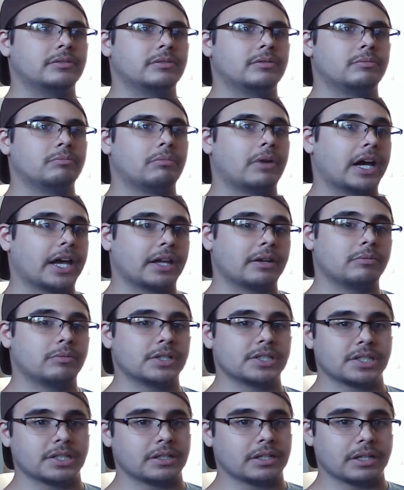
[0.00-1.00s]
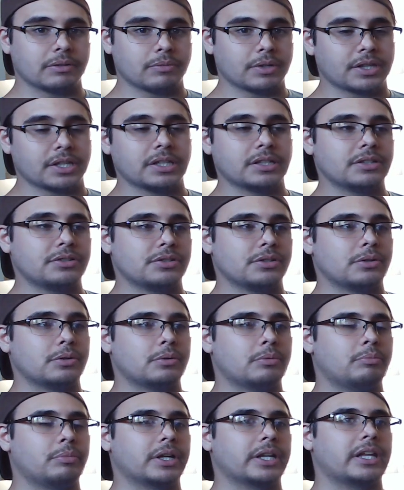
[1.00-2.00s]
mine wasn't within the
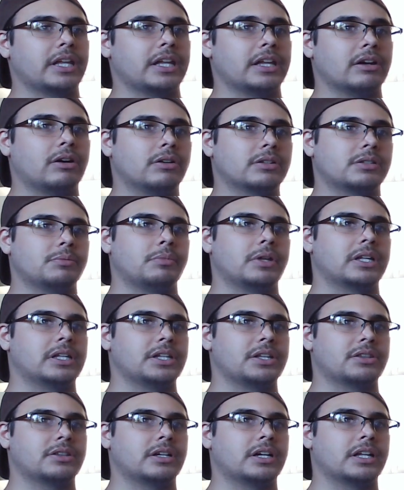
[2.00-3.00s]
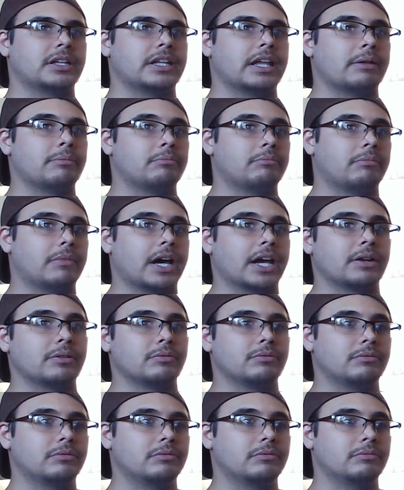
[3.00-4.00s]
two, but he ultimately thought that
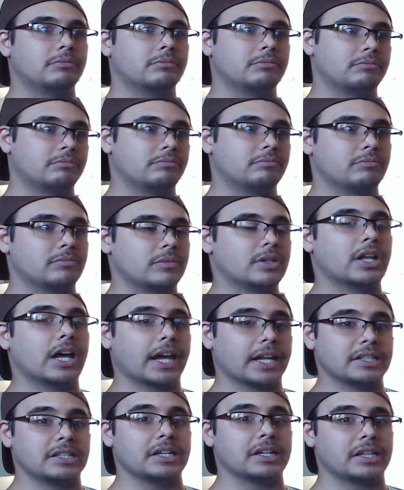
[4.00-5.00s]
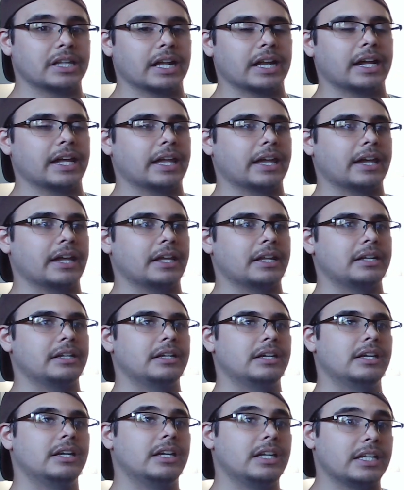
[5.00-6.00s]
mine, the idea that I had,
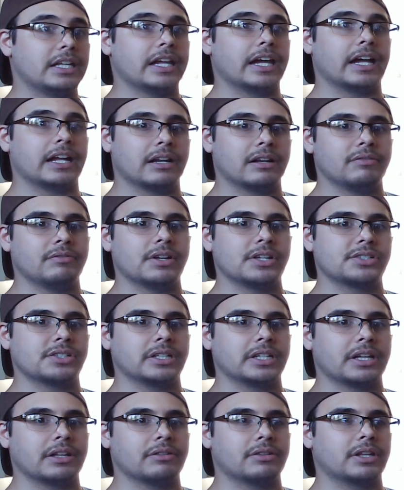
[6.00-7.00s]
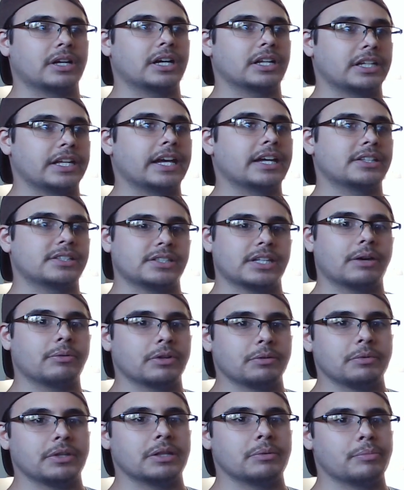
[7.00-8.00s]
he had it eventually and thought, yes, that
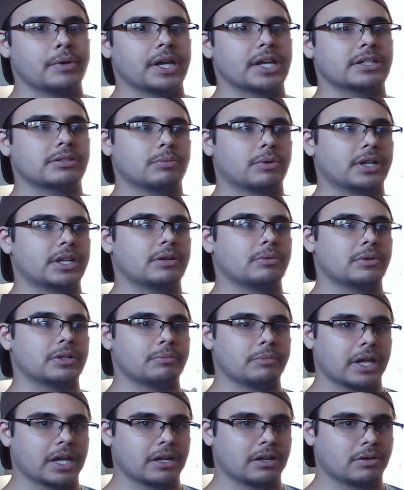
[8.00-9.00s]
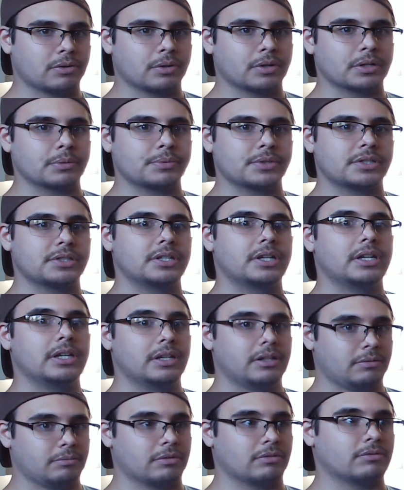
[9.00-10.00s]
would be the best, where he would make a corpse,
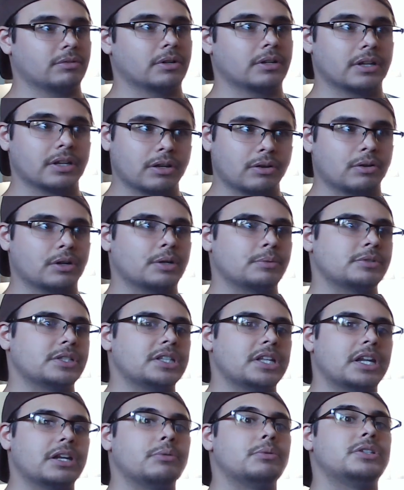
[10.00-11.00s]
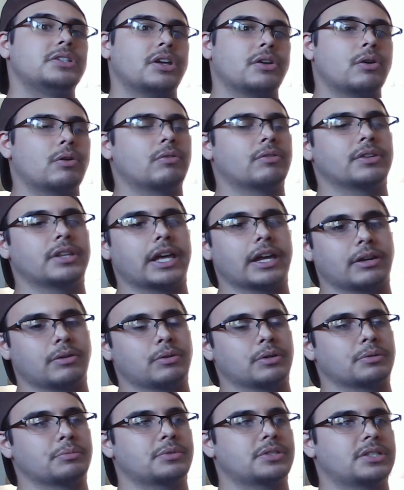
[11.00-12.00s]
Bravura a corpse, and then he would take over that
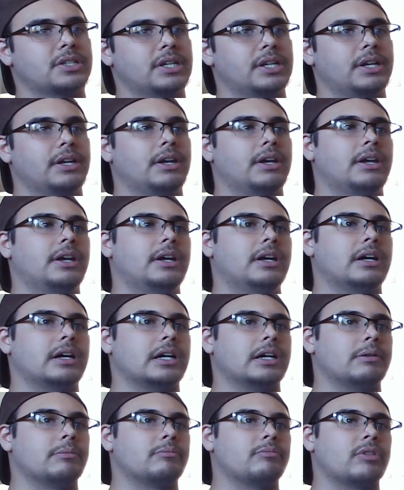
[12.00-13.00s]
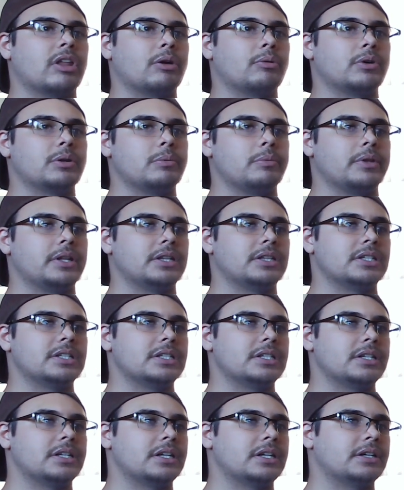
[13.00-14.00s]
corpse. That would have been
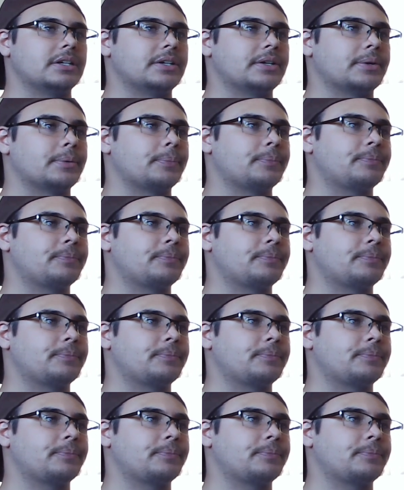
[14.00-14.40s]
the